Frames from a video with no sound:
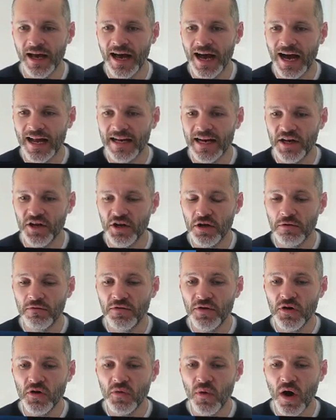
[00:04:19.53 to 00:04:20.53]
And then you can
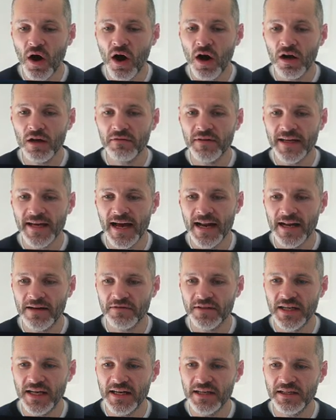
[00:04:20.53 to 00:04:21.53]
view all of the
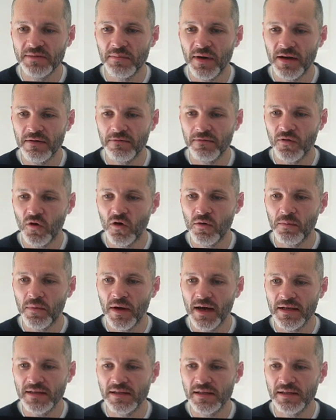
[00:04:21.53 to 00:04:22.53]
NFTs by floor
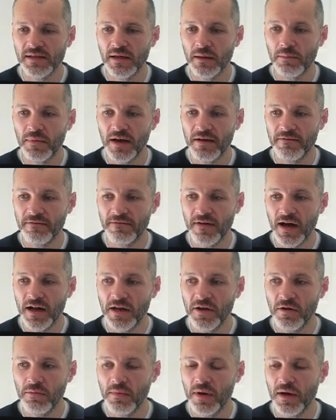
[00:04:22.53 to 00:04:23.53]
price, by
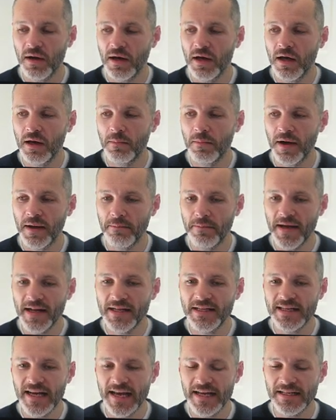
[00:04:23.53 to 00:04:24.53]
volume, by
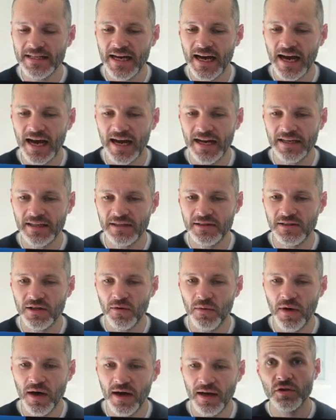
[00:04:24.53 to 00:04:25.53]
mint date, and
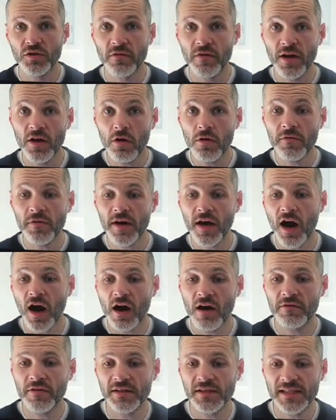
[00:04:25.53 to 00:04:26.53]
so on. If I look for the
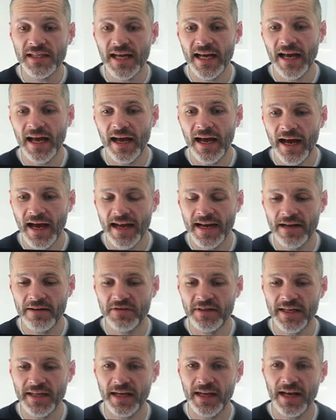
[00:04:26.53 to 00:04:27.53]
Harvest
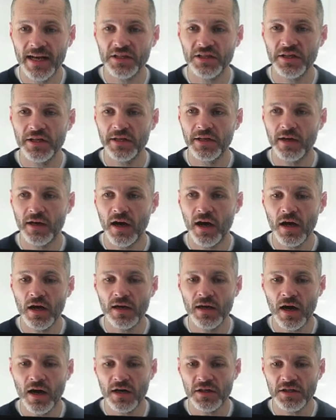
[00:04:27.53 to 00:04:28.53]
NFT collection
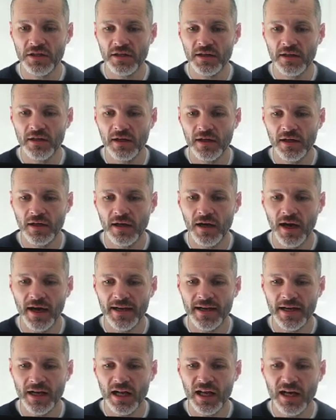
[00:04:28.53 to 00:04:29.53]
on Article, I
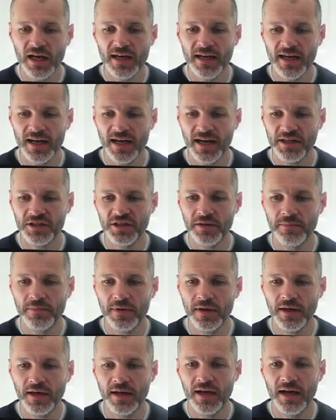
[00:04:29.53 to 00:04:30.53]
can click on the collection.
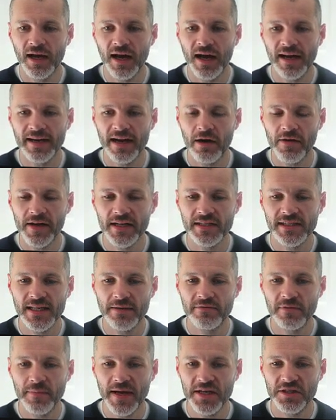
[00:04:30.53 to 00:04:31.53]
And now we can see
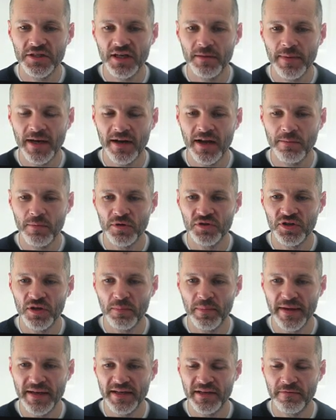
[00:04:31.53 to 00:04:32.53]
information about how much it
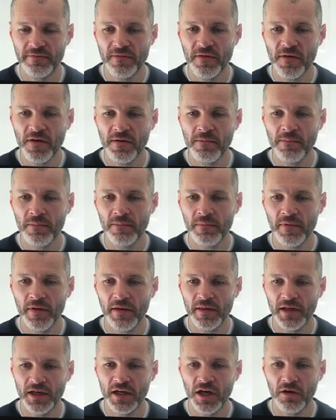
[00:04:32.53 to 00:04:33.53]
minted for,
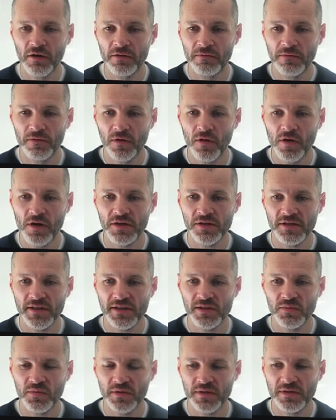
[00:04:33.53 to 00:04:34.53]
the current floor, so
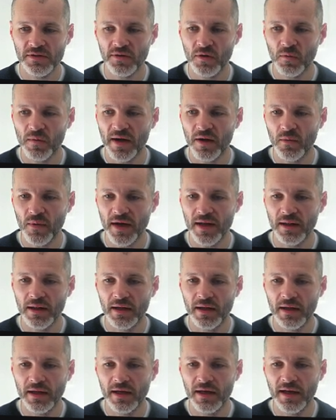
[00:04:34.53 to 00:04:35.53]
this one has done quite well,
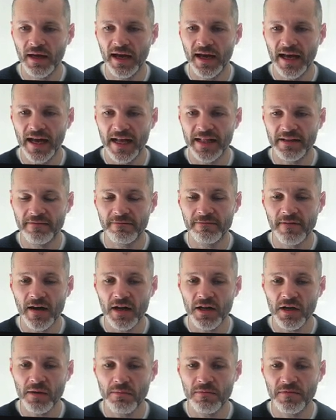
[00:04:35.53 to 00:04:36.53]
the
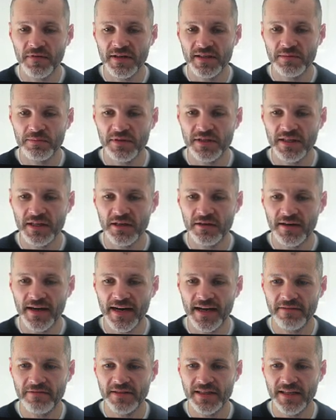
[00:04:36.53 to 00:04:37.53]
volume for this particular
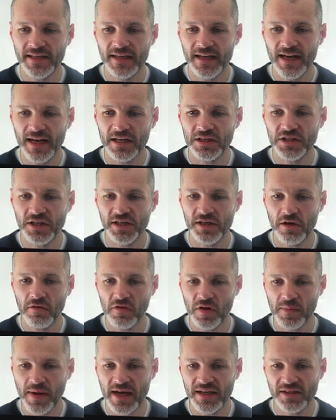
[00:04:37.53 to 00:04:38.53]
NFT collection over
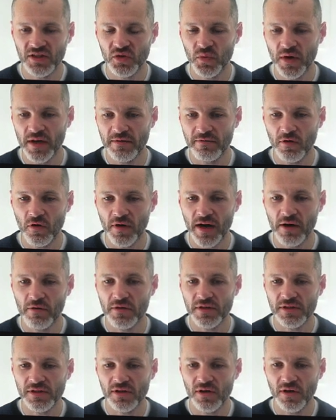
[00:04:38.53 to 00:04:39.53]
the past 24
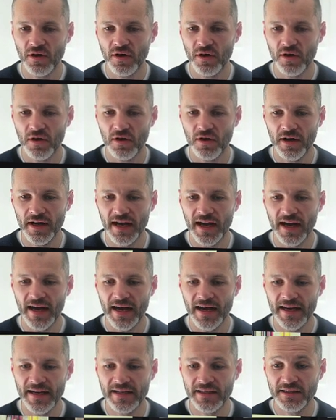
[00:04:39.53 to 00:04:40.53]
hours or
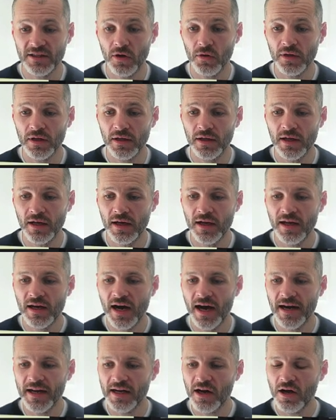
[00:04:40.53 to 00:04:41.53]
in total.
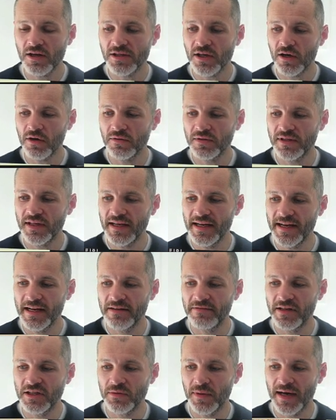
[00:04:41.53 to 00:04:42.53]
And I can also see
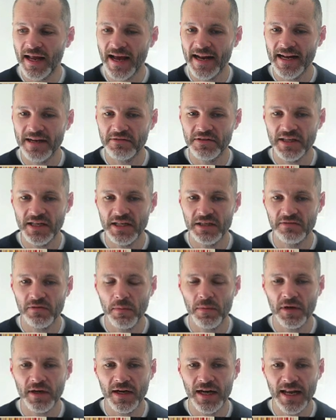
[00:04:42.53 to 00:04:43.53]
individual NFTs
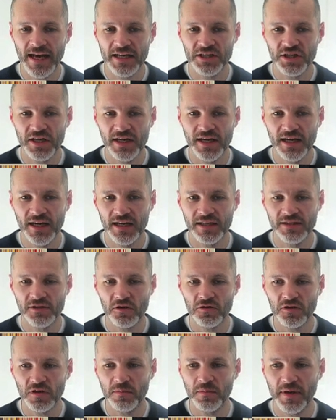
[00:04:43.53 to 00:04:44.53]
from their collection and
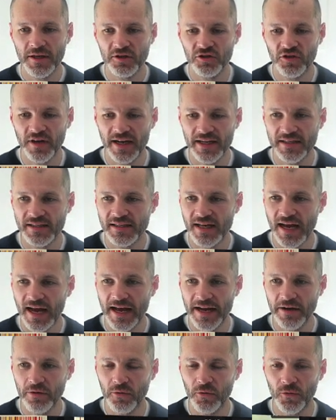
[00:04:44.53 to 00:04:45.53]
sort them by traits
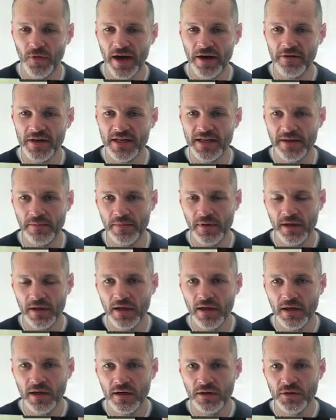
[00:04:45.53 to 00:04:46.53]
and rarity.
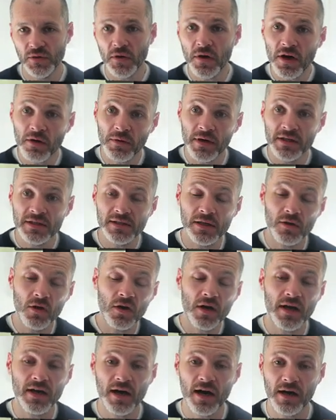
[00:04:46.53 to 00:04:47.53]
So in other words,
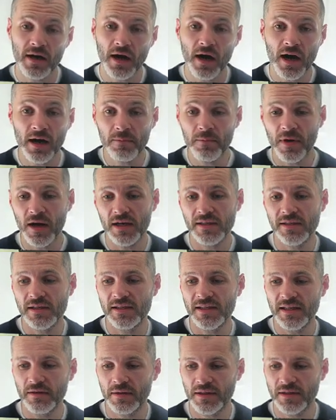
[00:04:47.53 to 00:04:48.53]
look on our ArtBlocks to
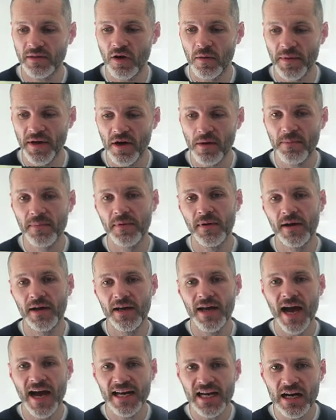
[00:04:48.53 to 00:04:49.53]
see what's coming up.
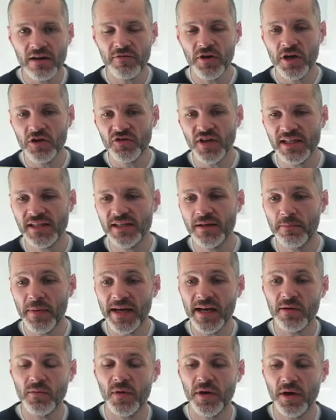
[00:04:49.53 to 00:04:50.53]
And then if you're interested in
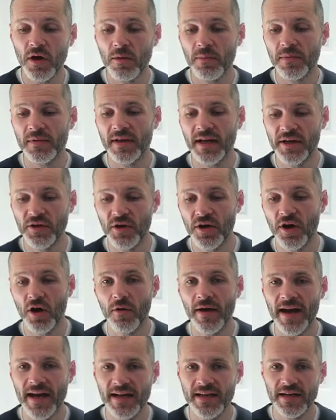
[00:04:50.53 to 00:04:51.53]
picking one up, then you can
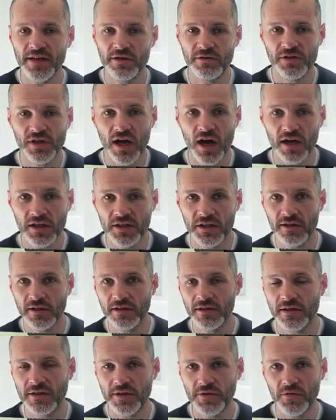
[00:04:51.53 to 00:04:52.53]
go ahead and use Article
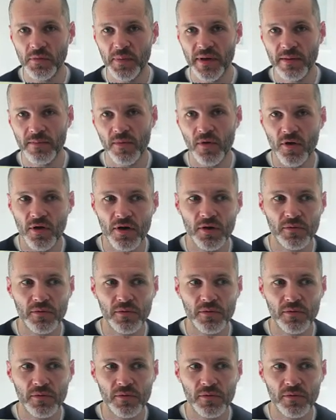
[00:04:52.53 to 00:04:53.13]
to do a bit more